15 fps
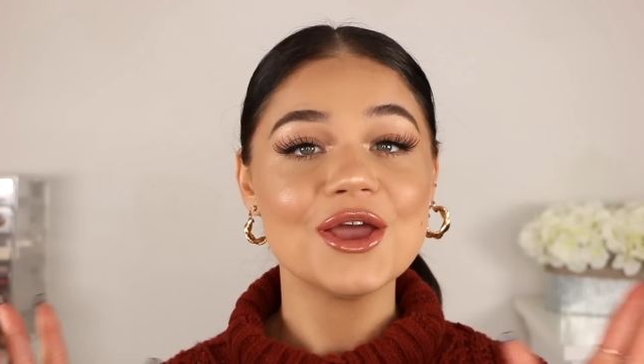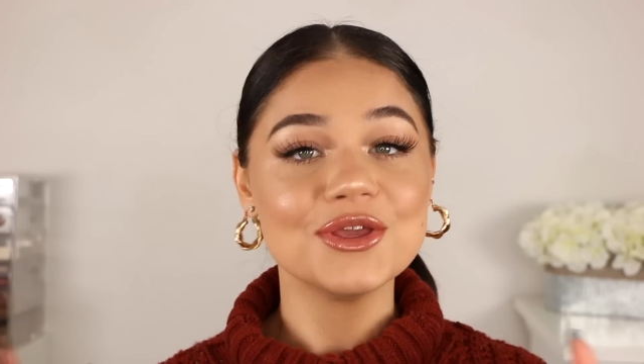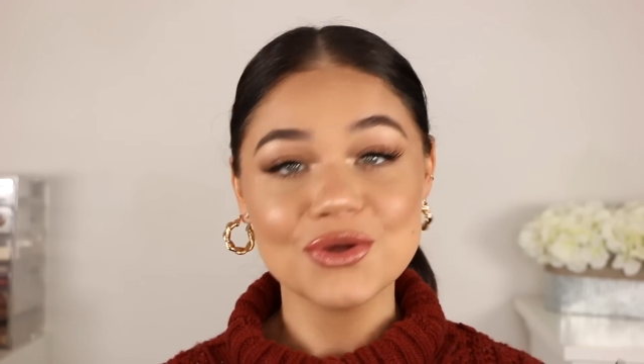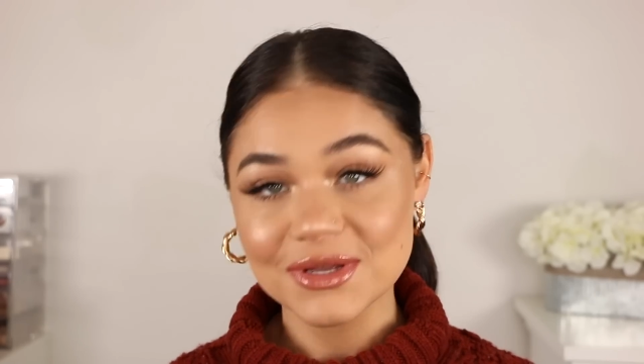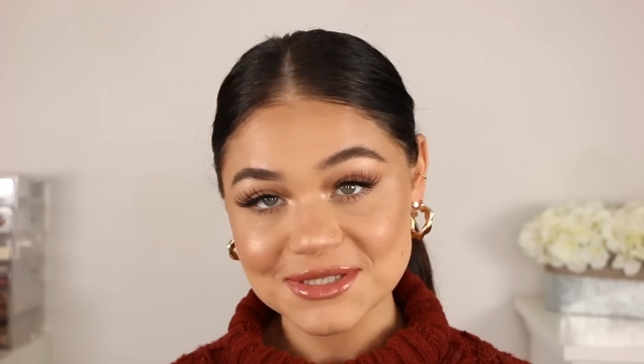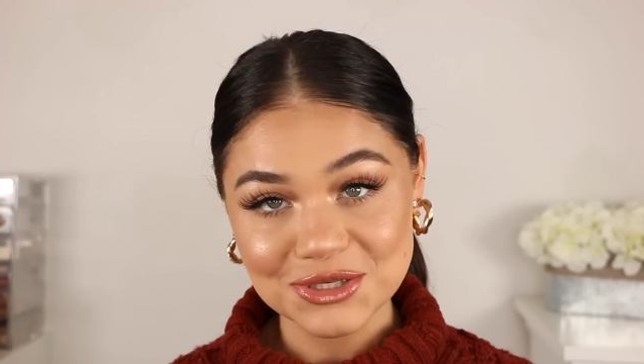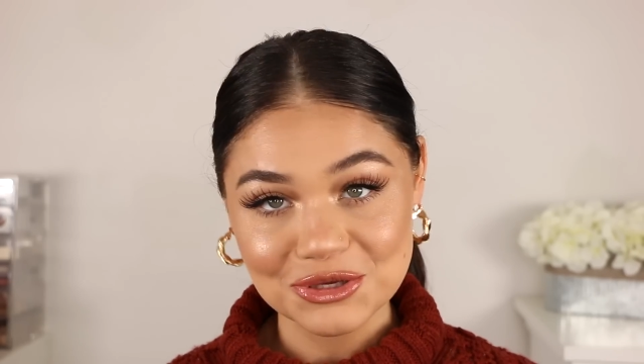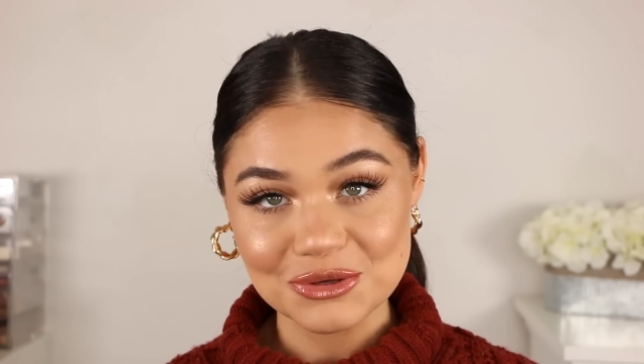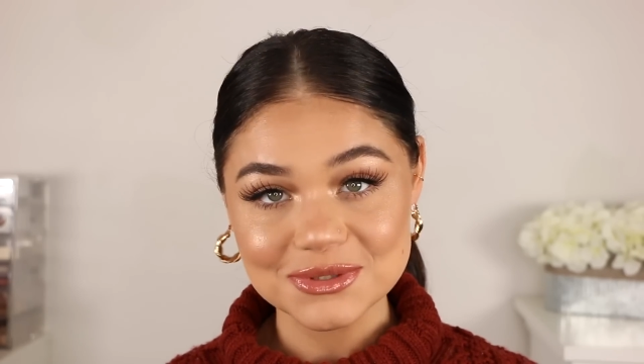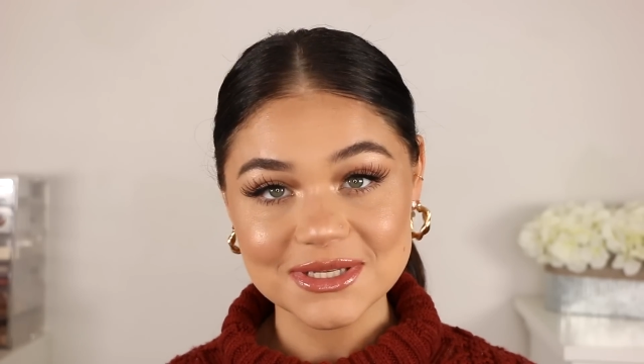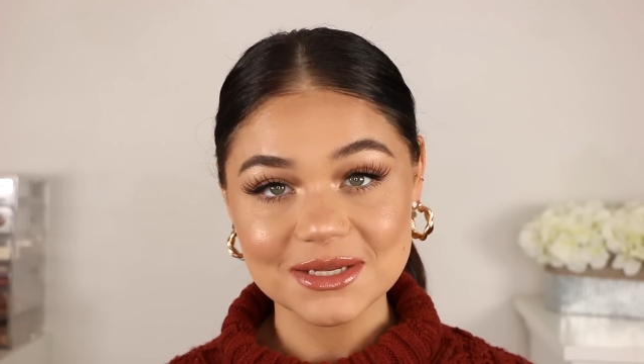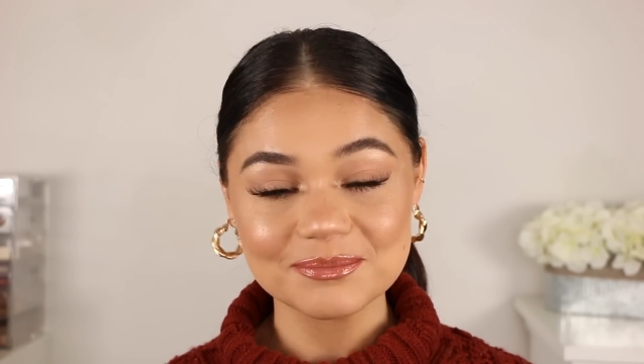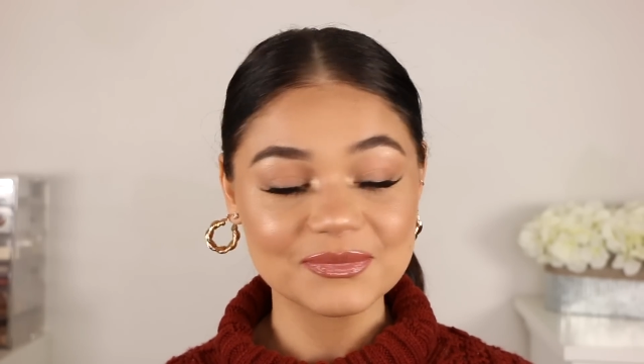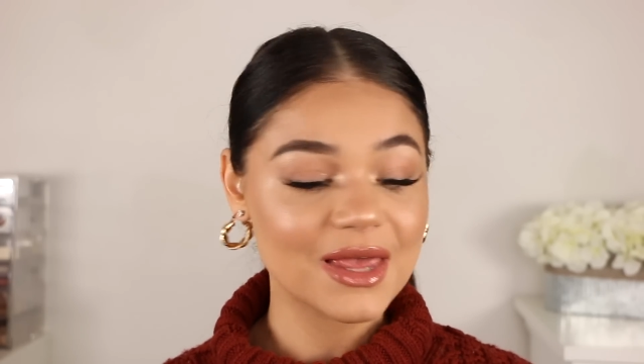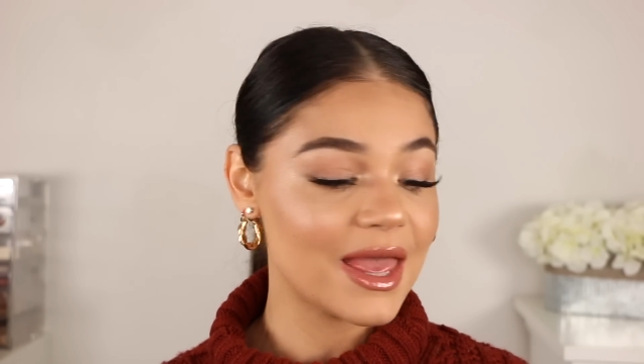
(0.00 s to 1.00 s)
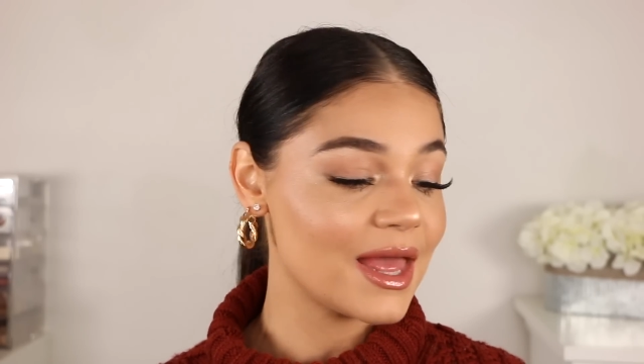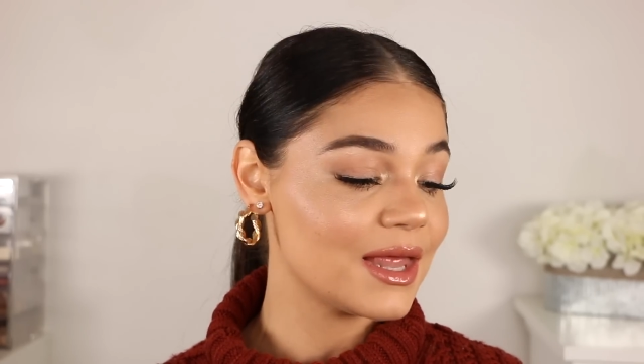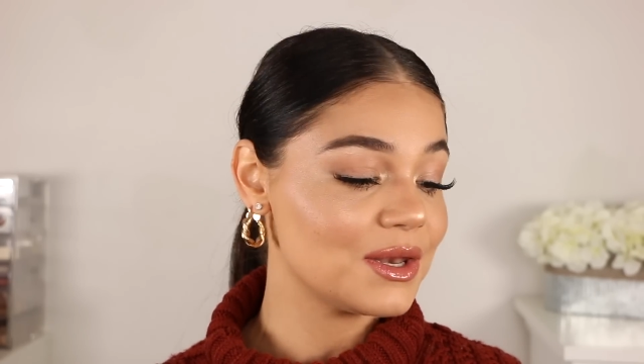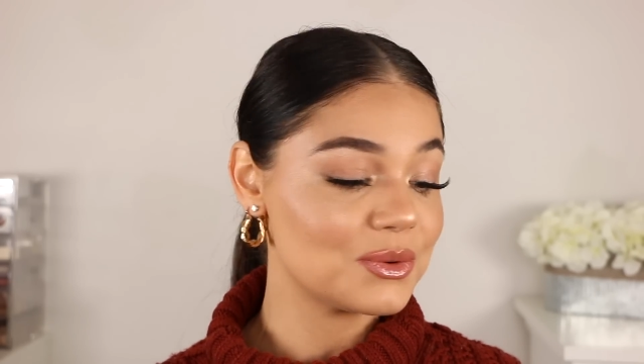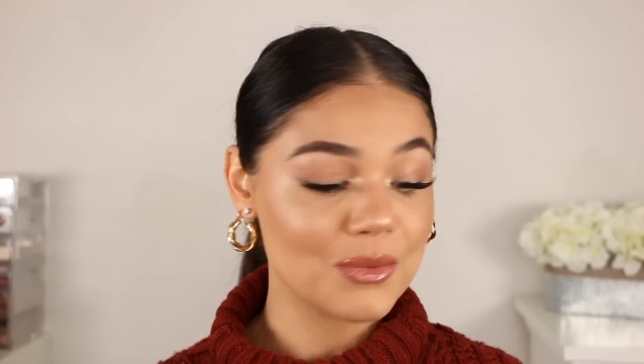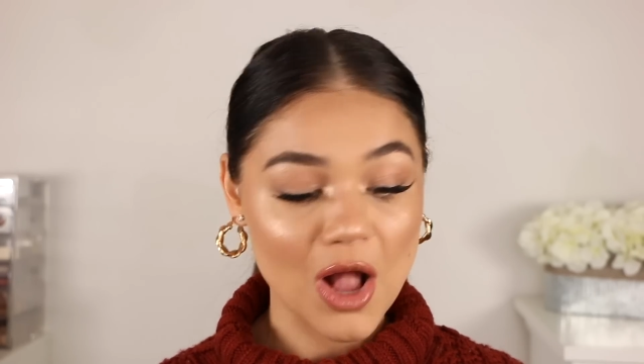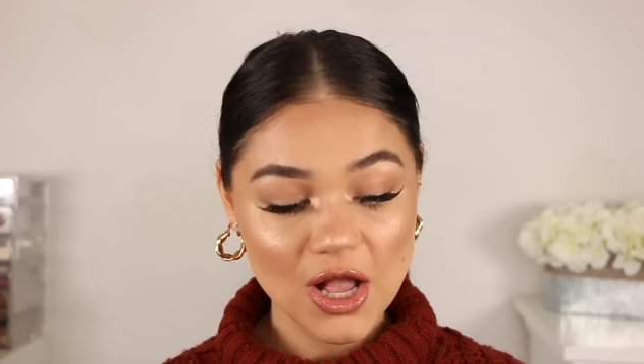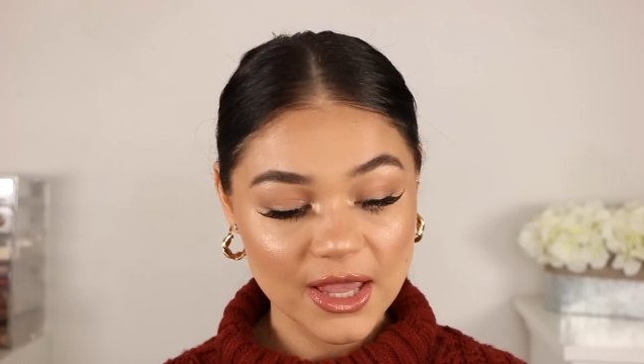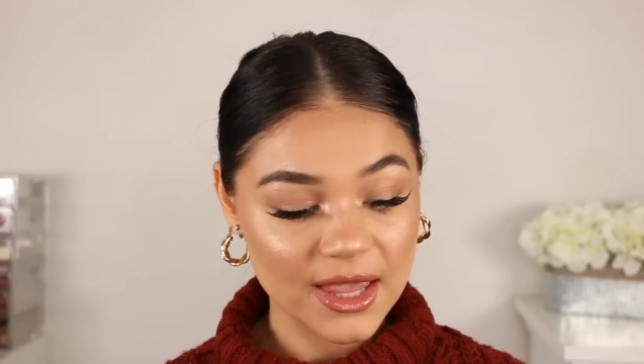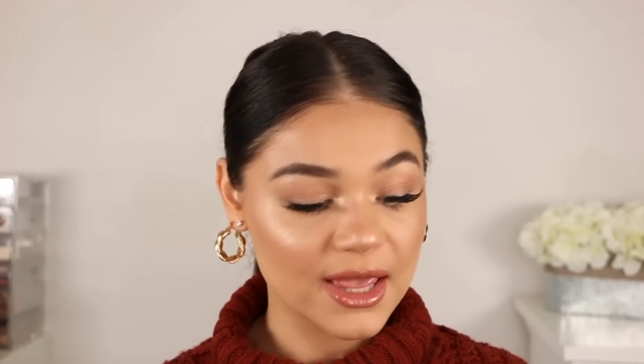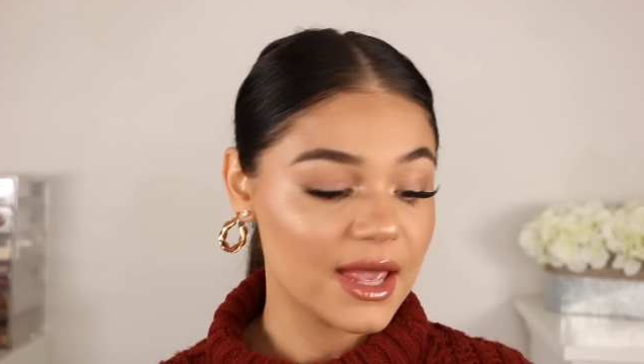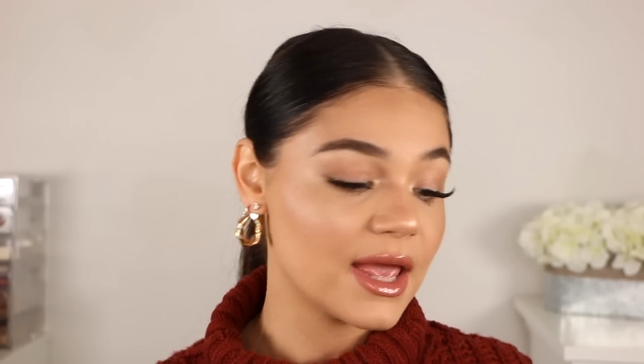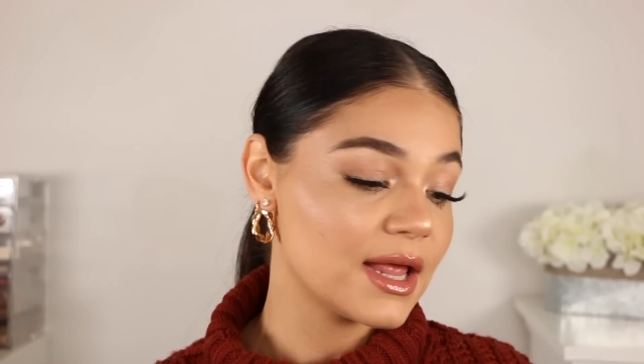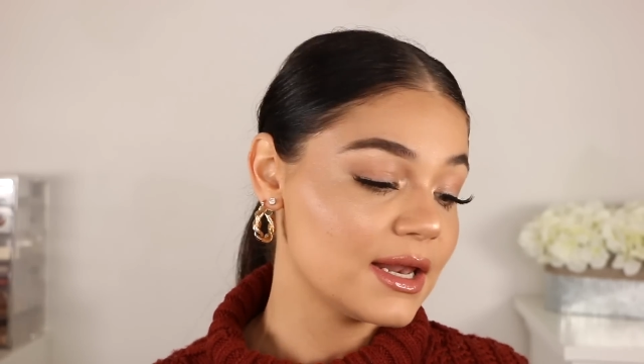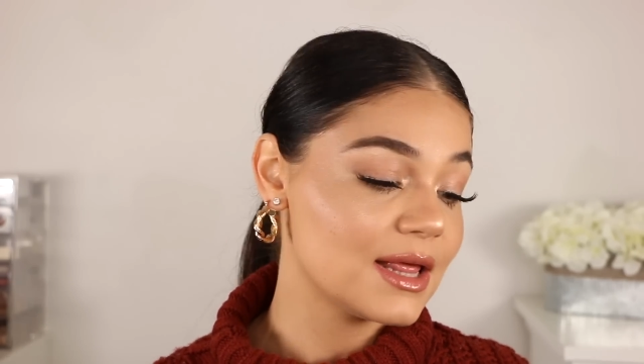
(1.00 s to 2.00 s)
You can still use it and rock
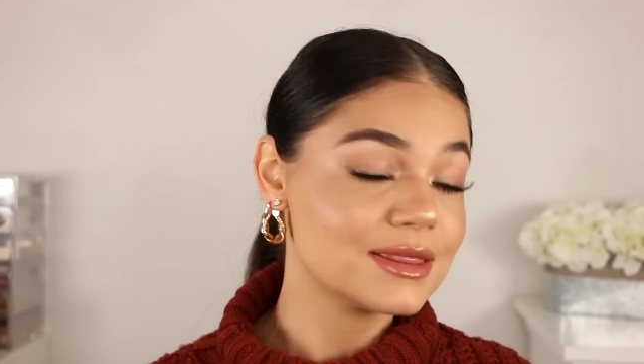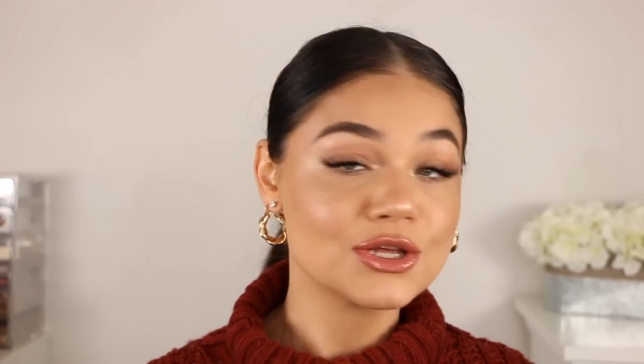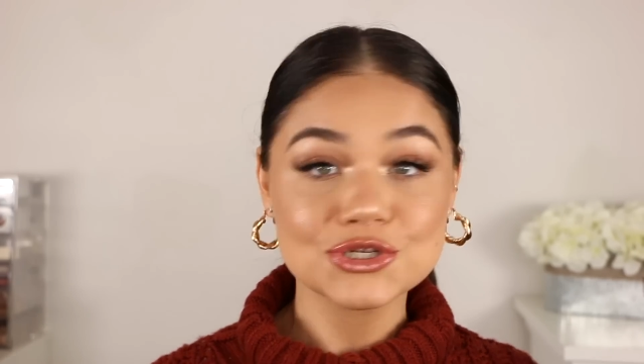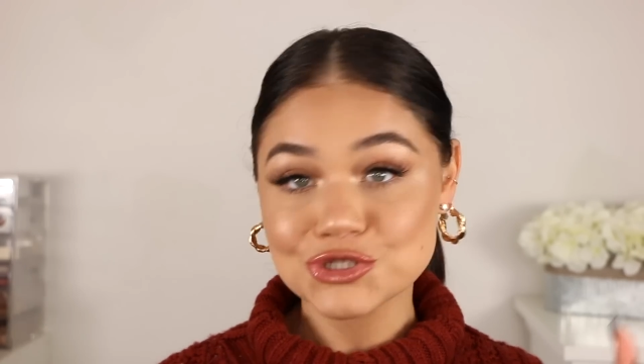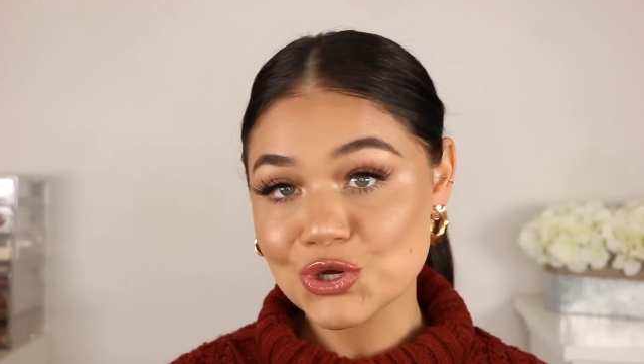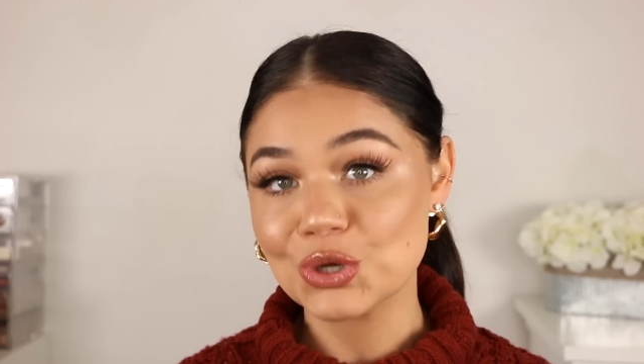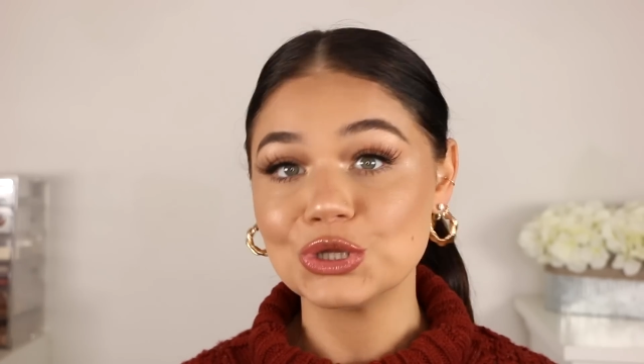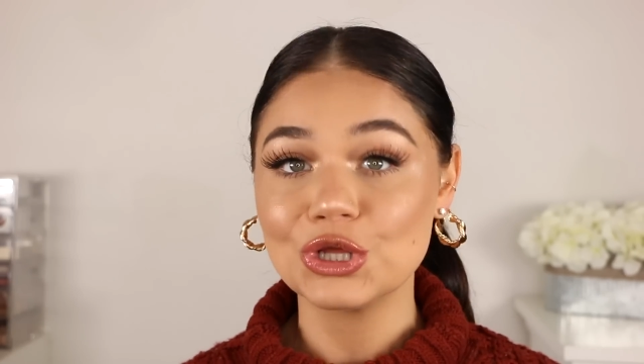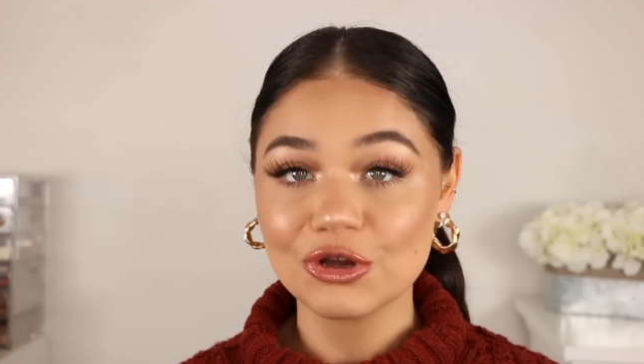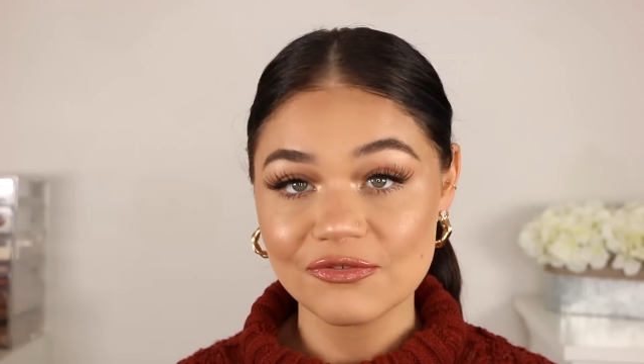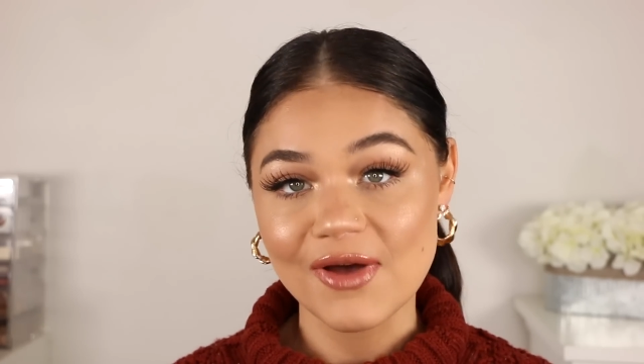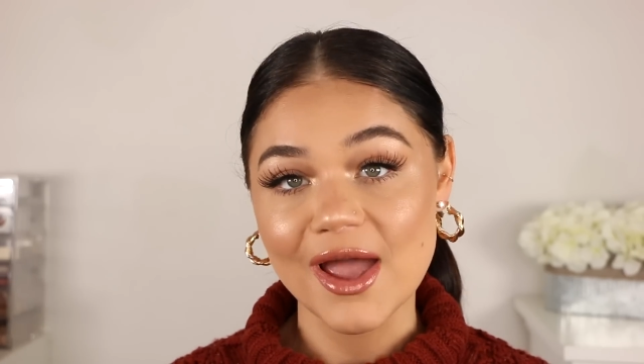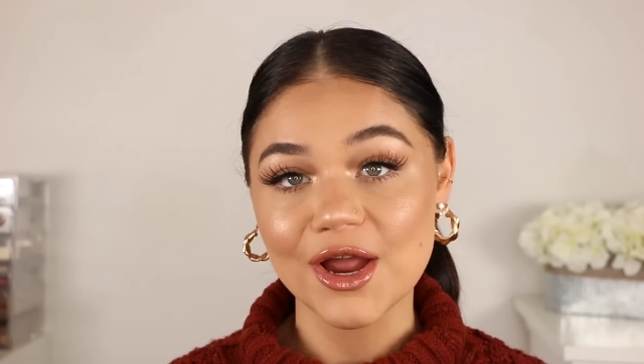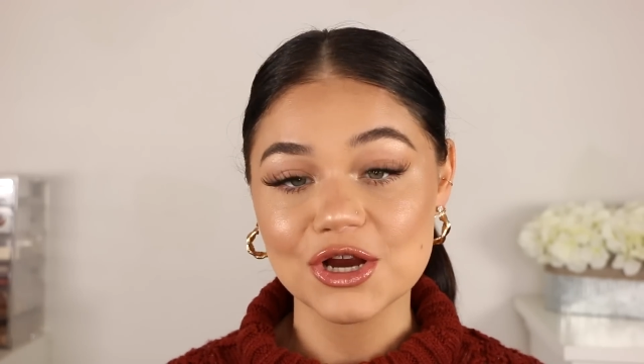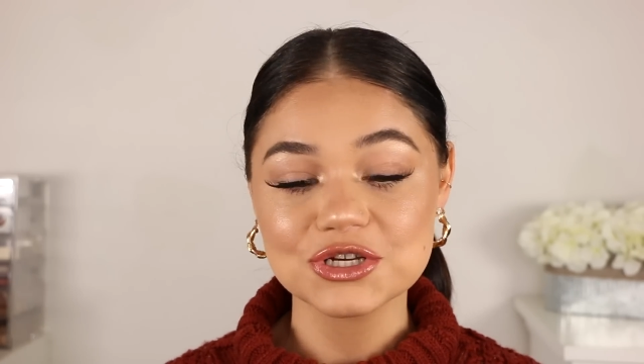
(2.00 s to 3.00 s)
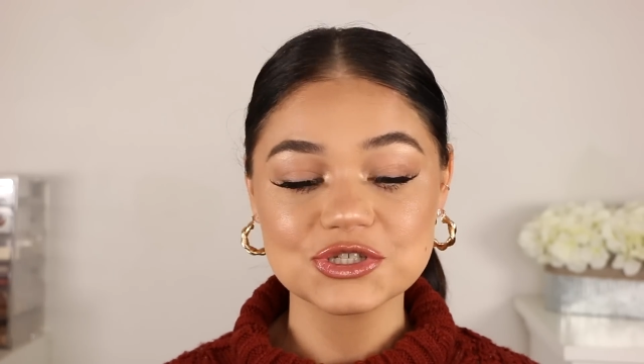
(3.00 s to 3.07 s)
it and they're still gonna look fire.